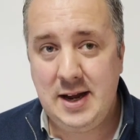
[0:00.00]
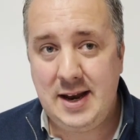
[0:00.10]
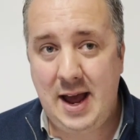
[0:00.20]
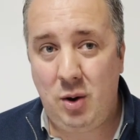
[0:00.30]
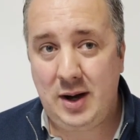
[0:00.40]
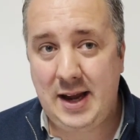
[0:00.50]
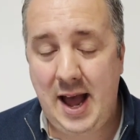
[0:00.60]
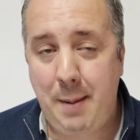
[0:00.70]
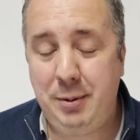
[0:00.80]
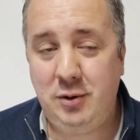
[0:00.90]
Now,
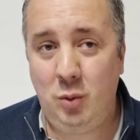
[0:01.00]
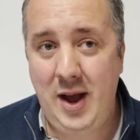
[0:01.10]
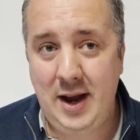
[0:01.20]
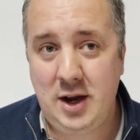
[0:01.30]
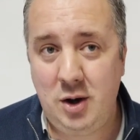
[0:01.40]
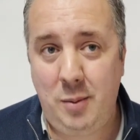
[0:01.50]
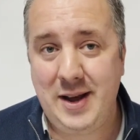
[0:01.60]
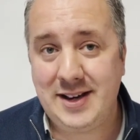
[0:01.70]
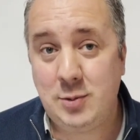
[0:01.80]
Capital Economics,